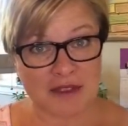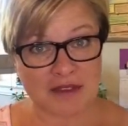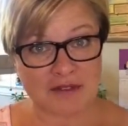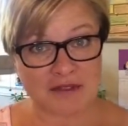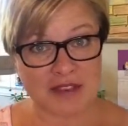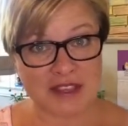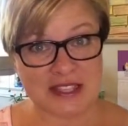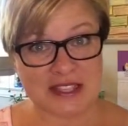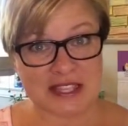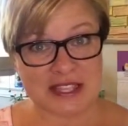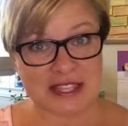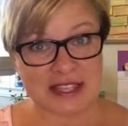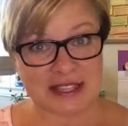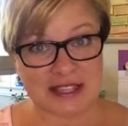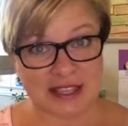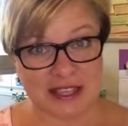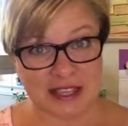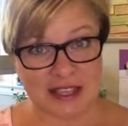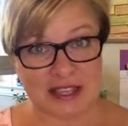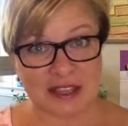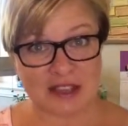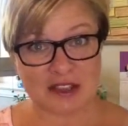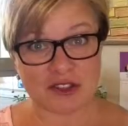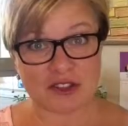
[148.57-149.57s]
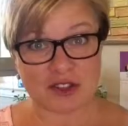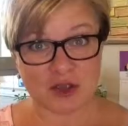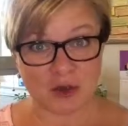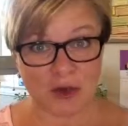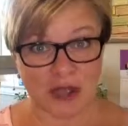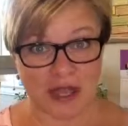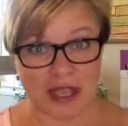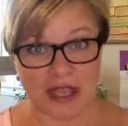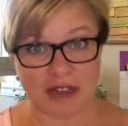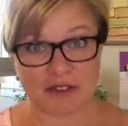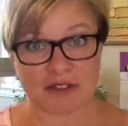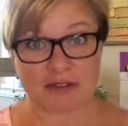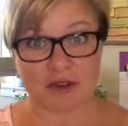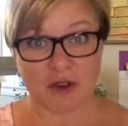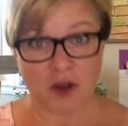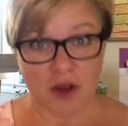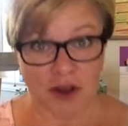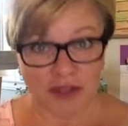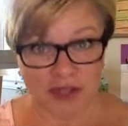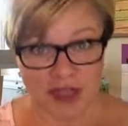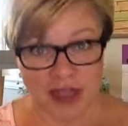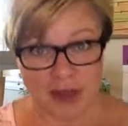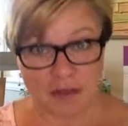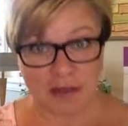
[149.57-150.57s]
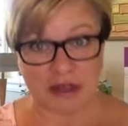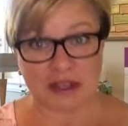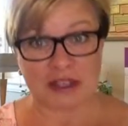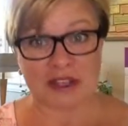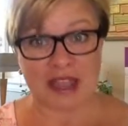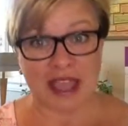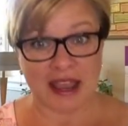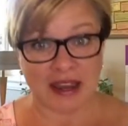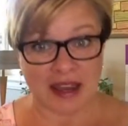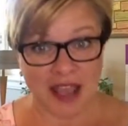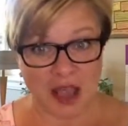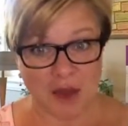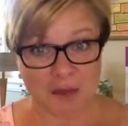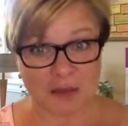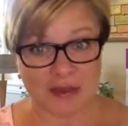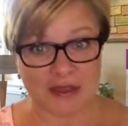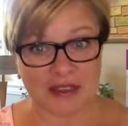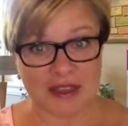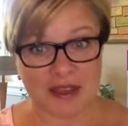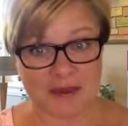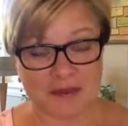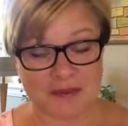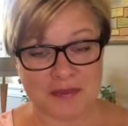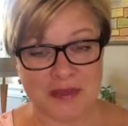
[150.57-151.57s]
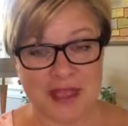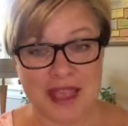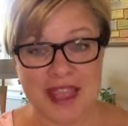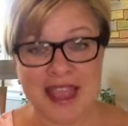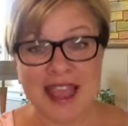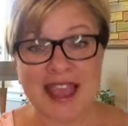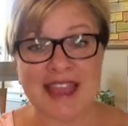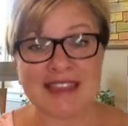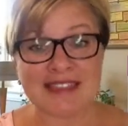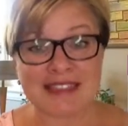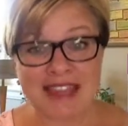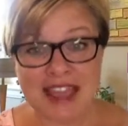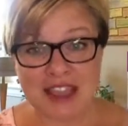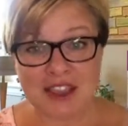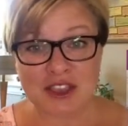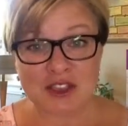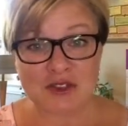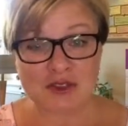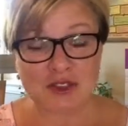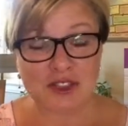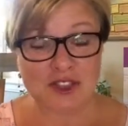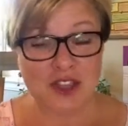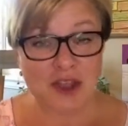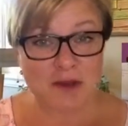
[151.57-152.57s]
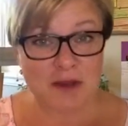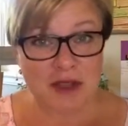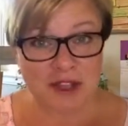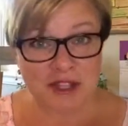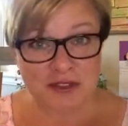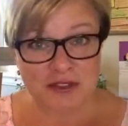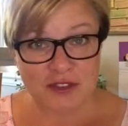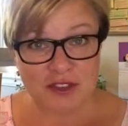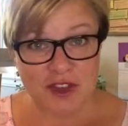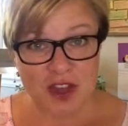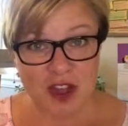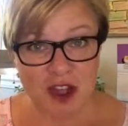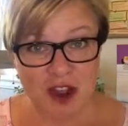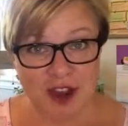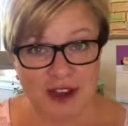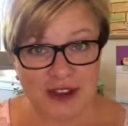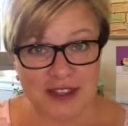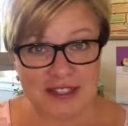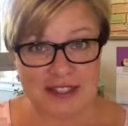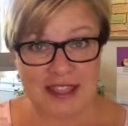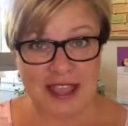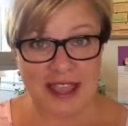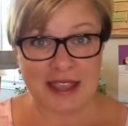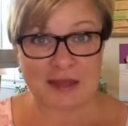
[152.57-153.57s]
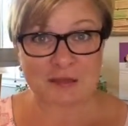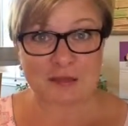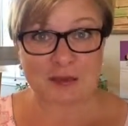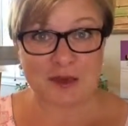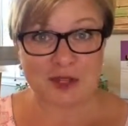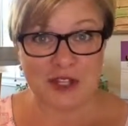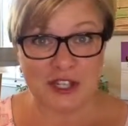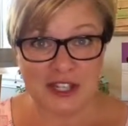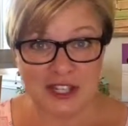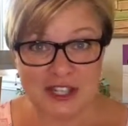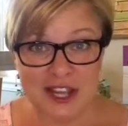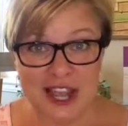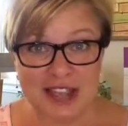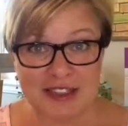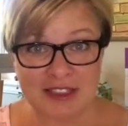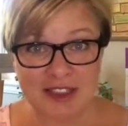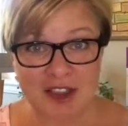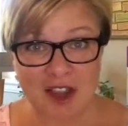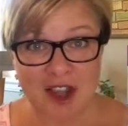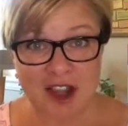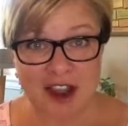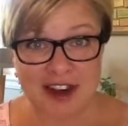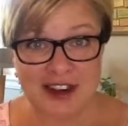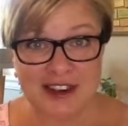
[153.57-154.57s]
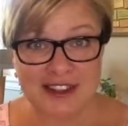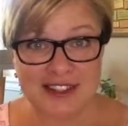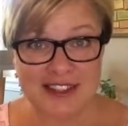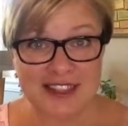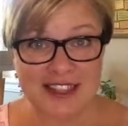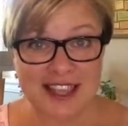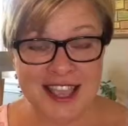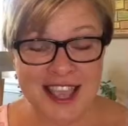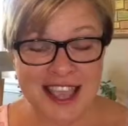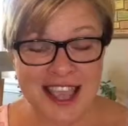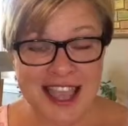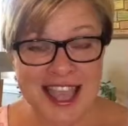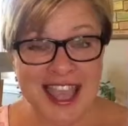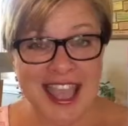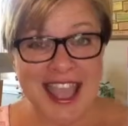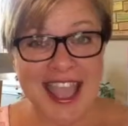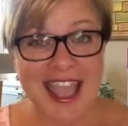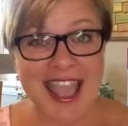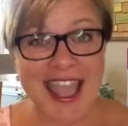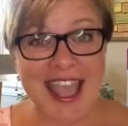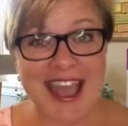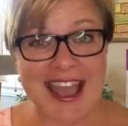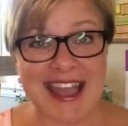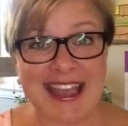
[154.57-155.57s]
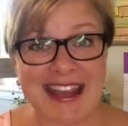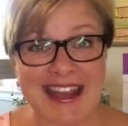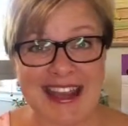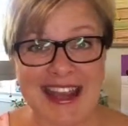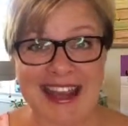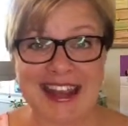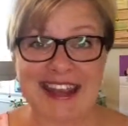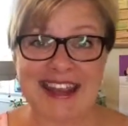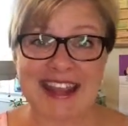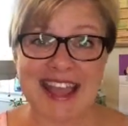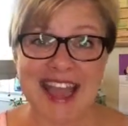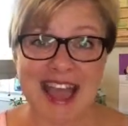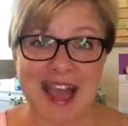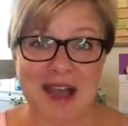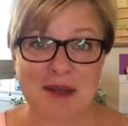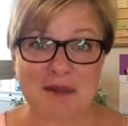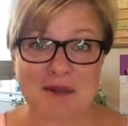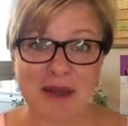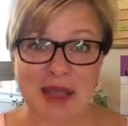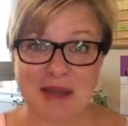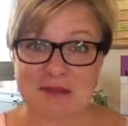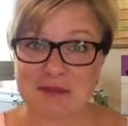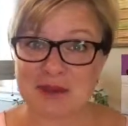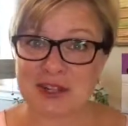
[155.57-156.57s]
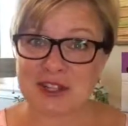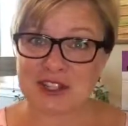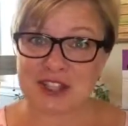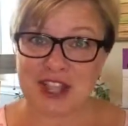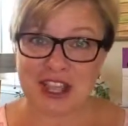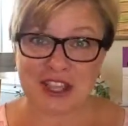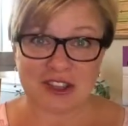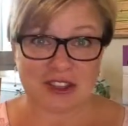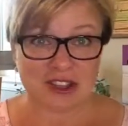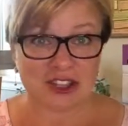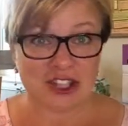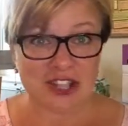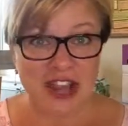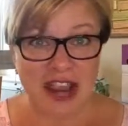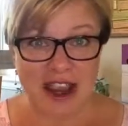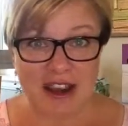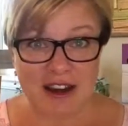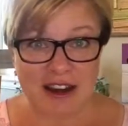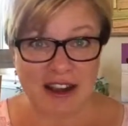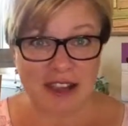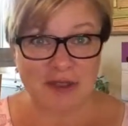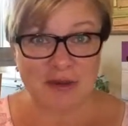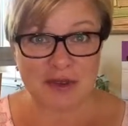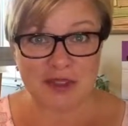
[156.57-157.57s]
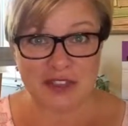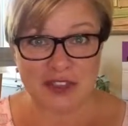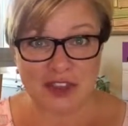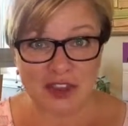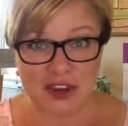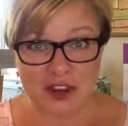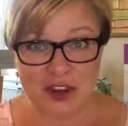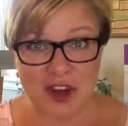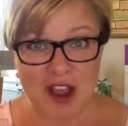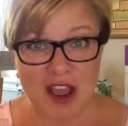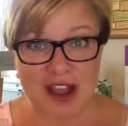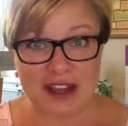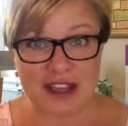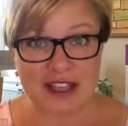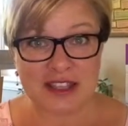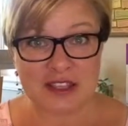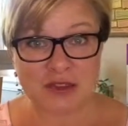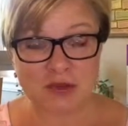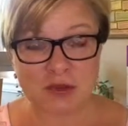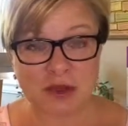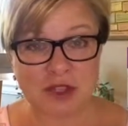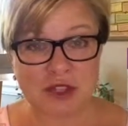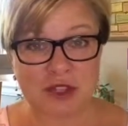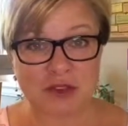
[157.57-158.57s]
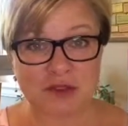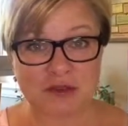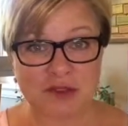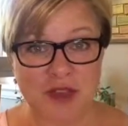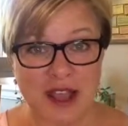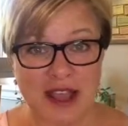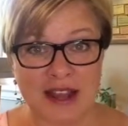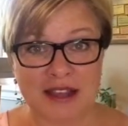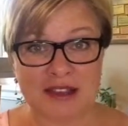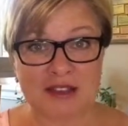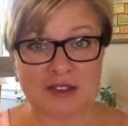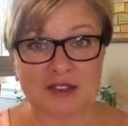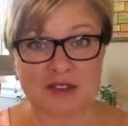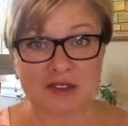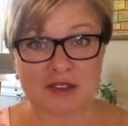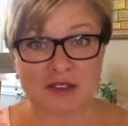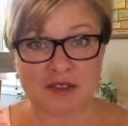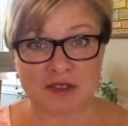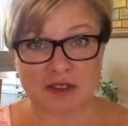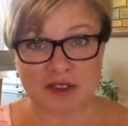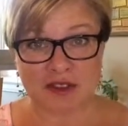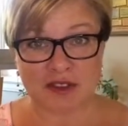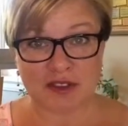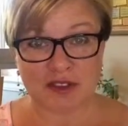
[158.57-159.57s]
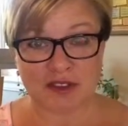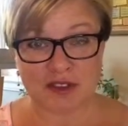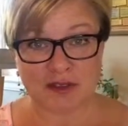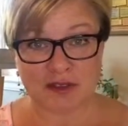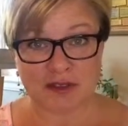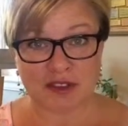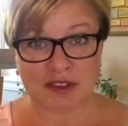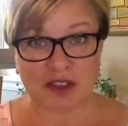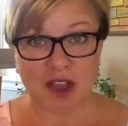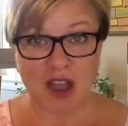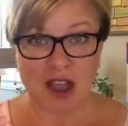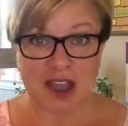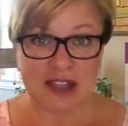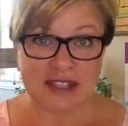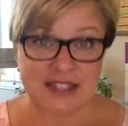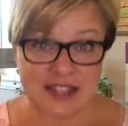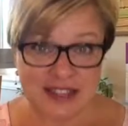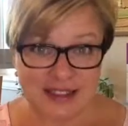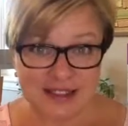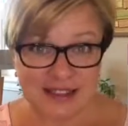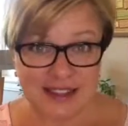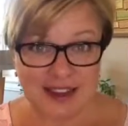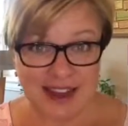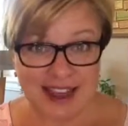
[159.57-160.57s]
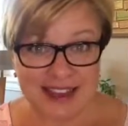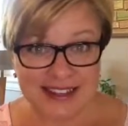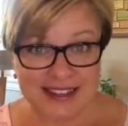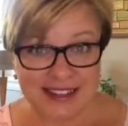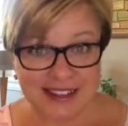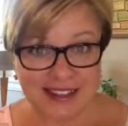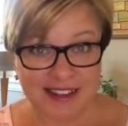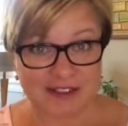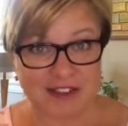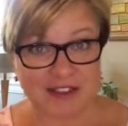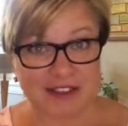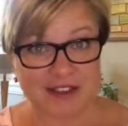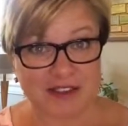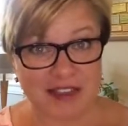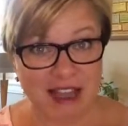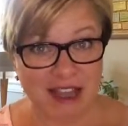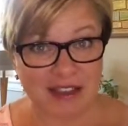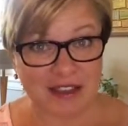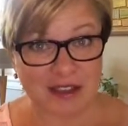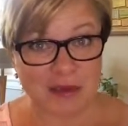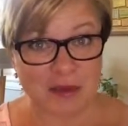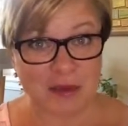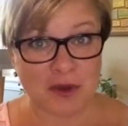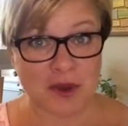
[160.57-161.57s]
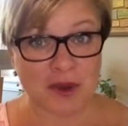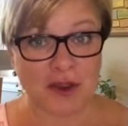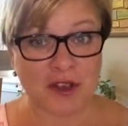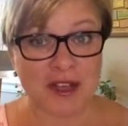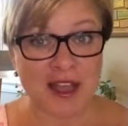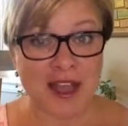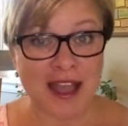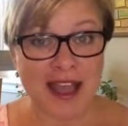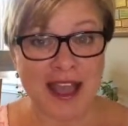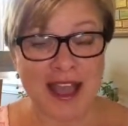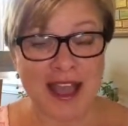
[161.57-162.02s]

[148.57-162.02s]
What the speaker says: physically doing it for them and helping them. Thank you so much for the hearts. I appreciate the hearts, and I appreciate you sharing with your audience when you find the content that I deliver valuable.